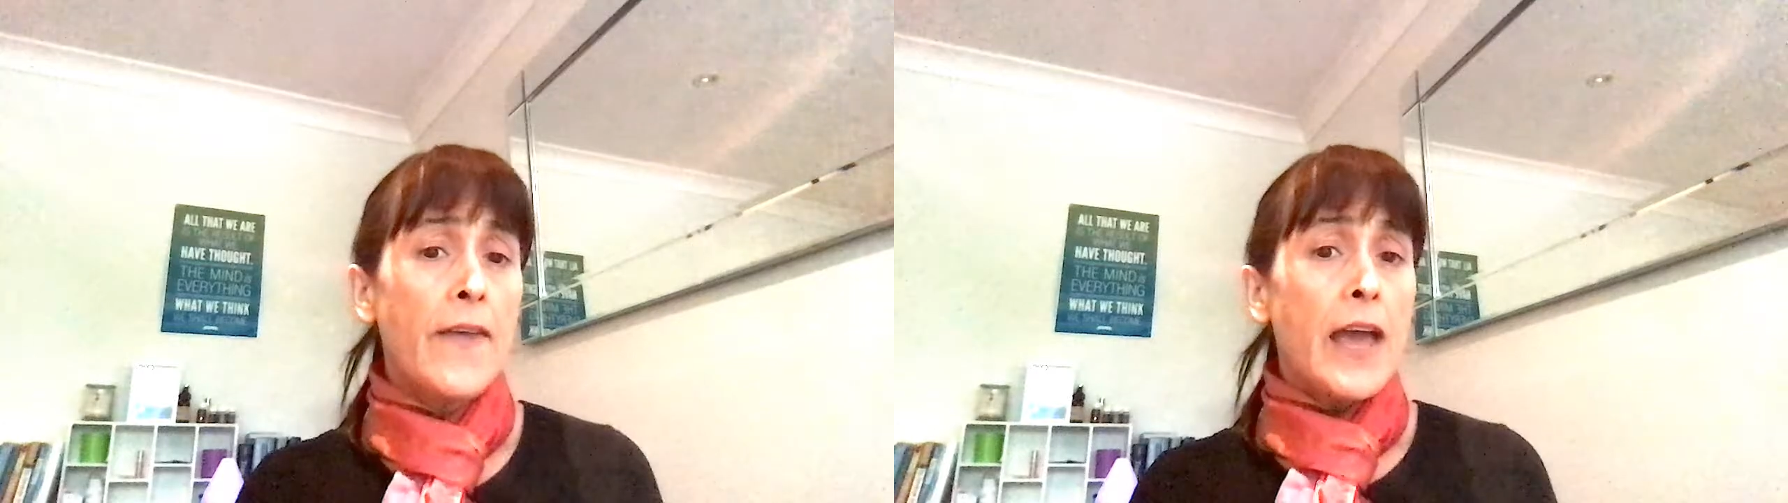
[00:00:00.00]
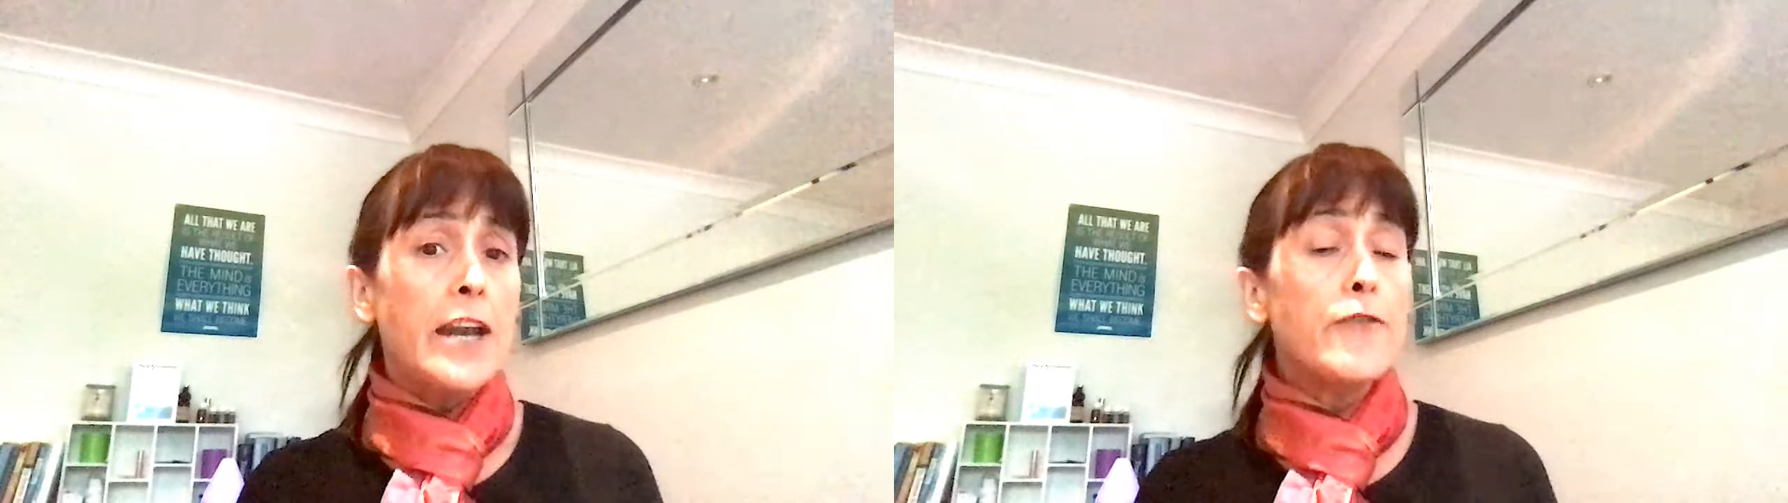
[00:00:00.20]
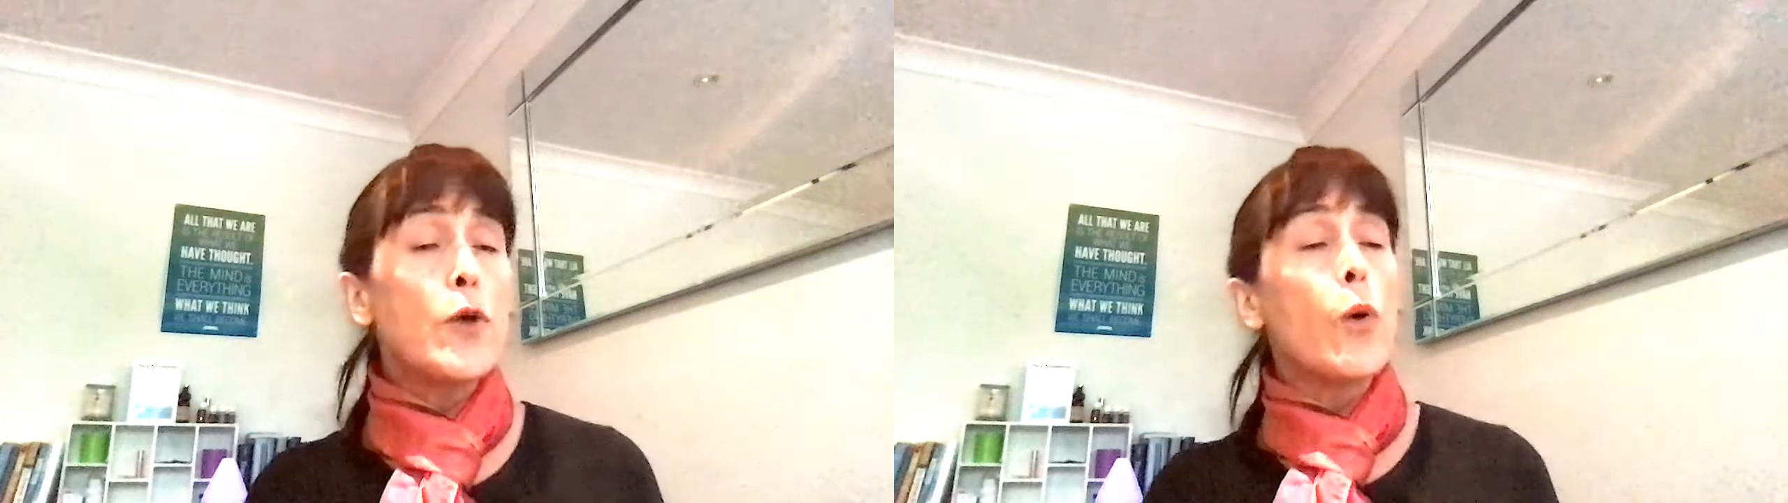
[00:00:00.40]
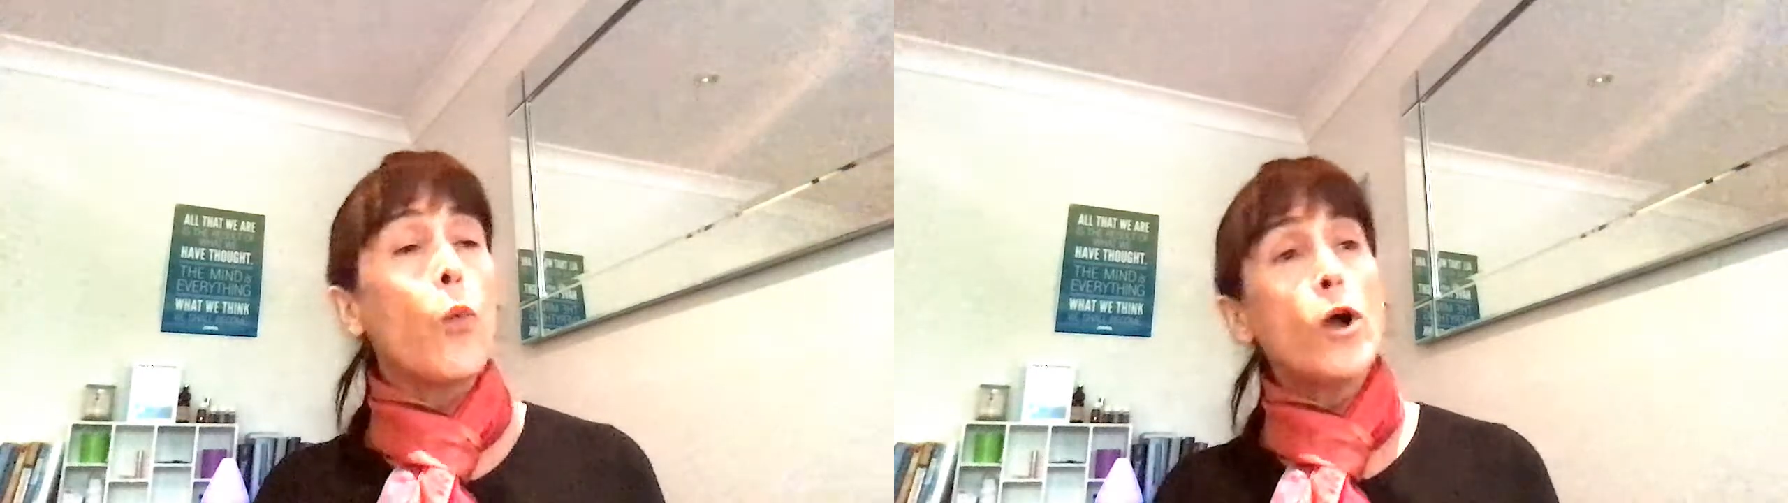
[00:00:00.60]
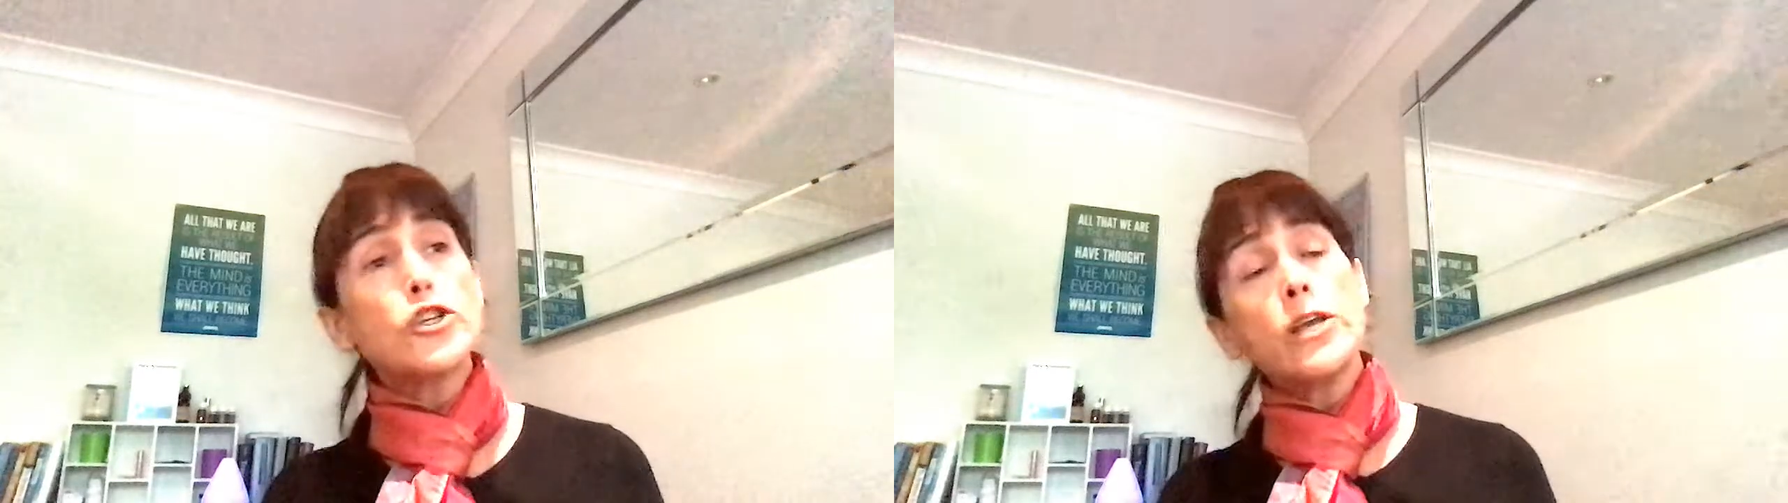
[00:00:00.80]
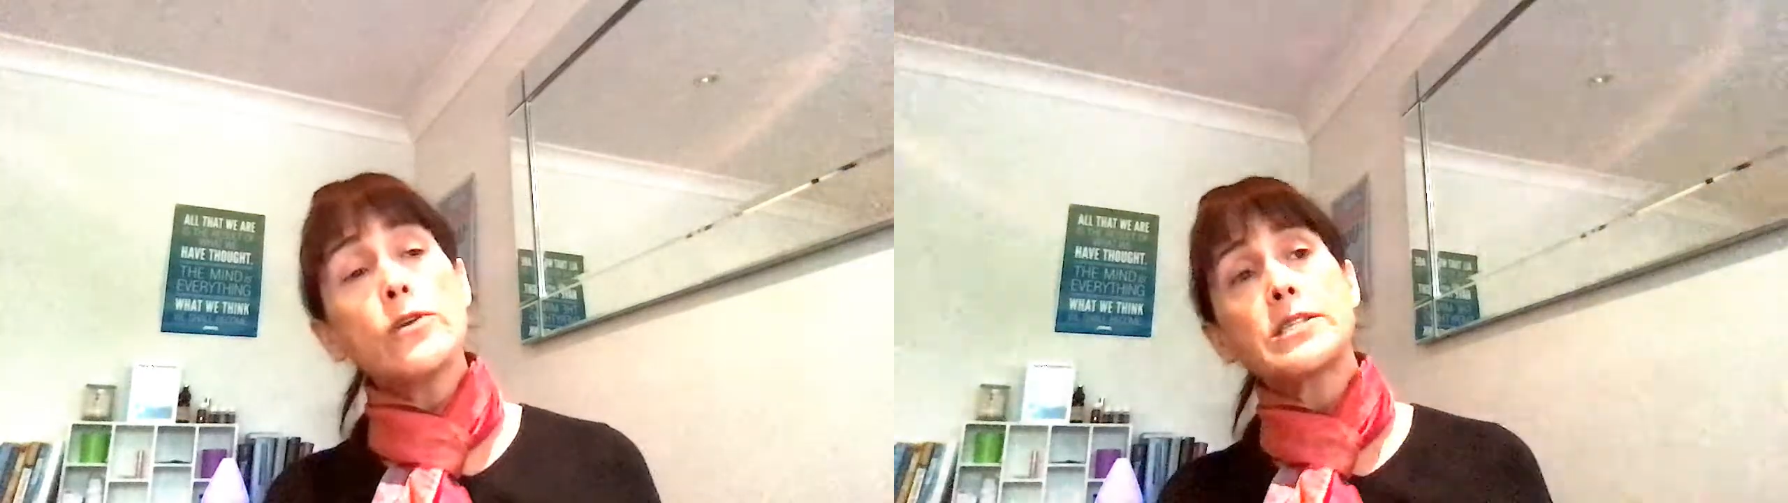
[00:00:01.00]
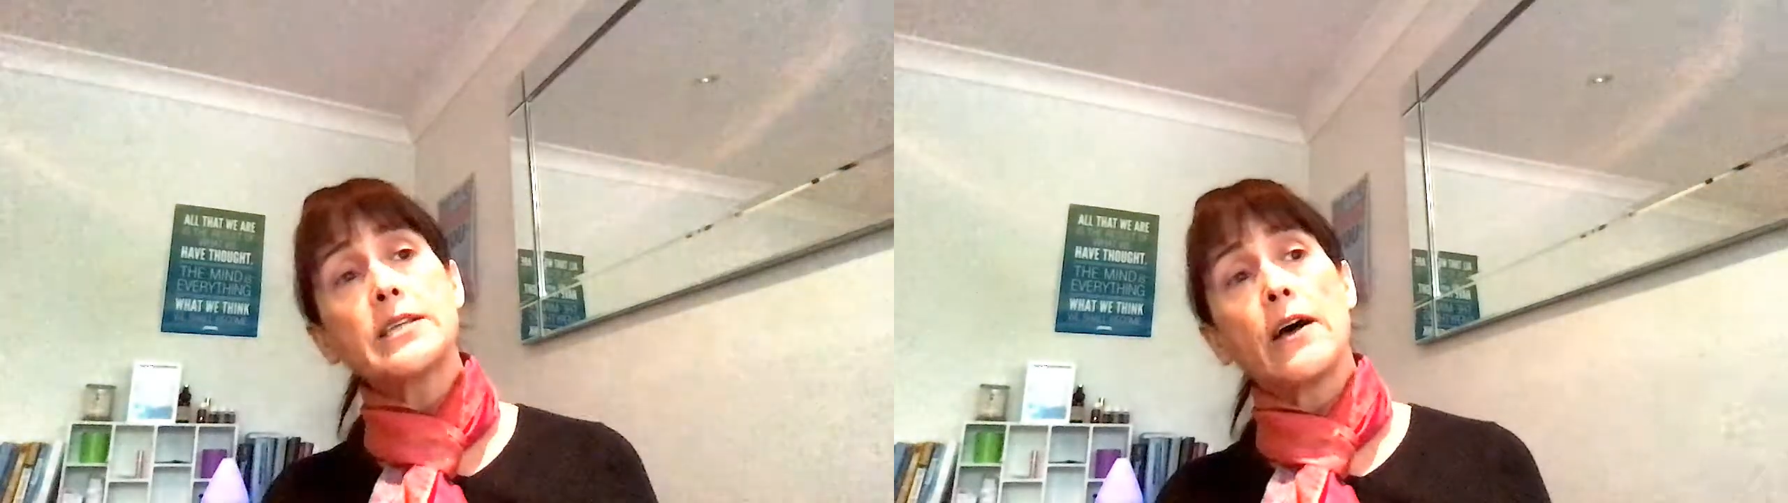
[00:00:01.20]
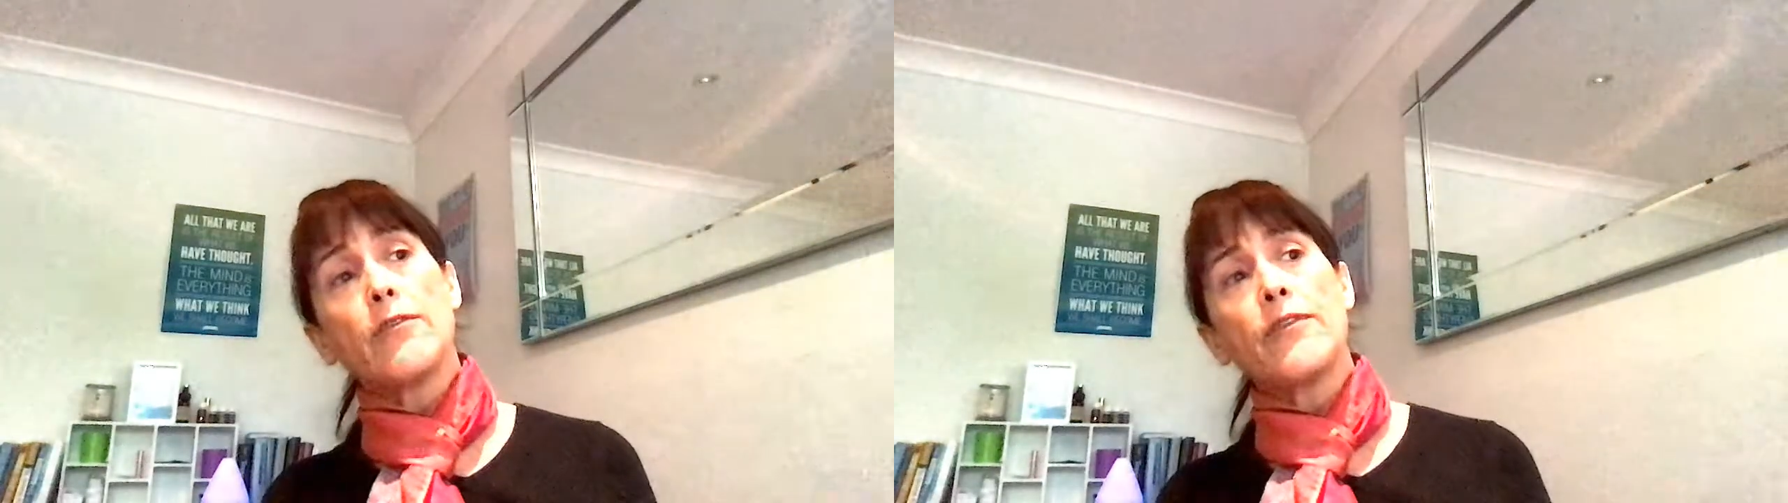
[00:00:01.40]
And if you were watching
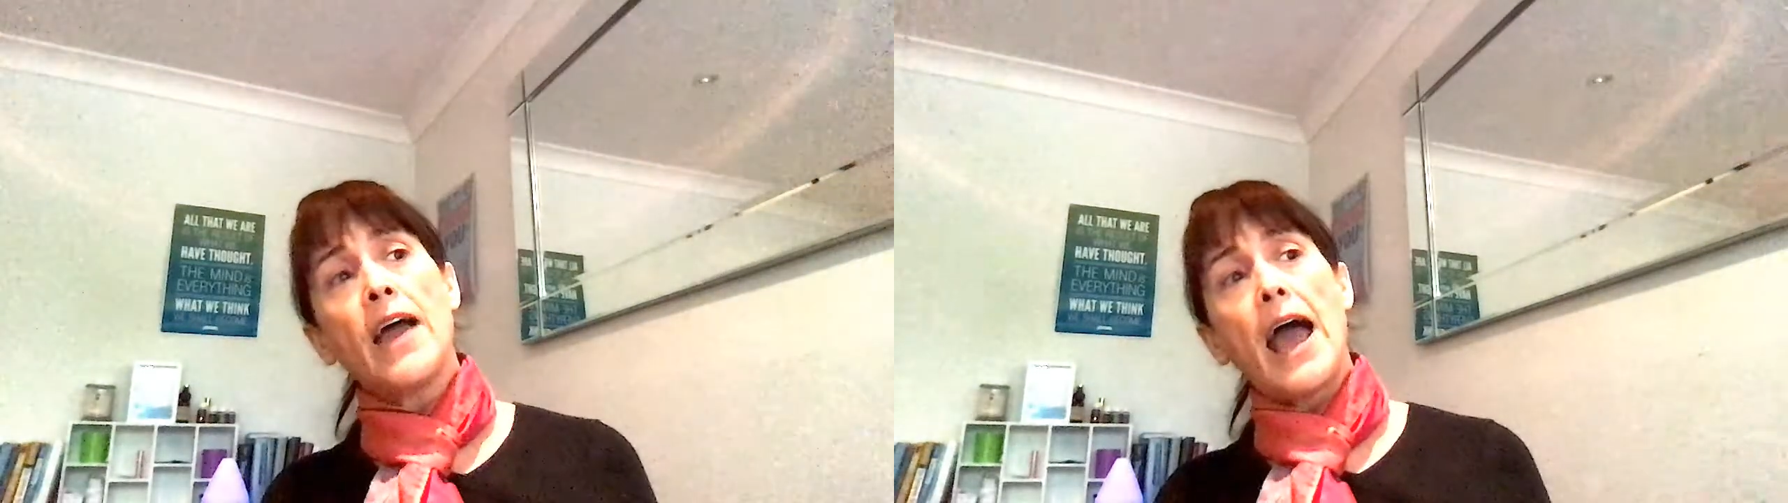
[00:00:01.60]
yourself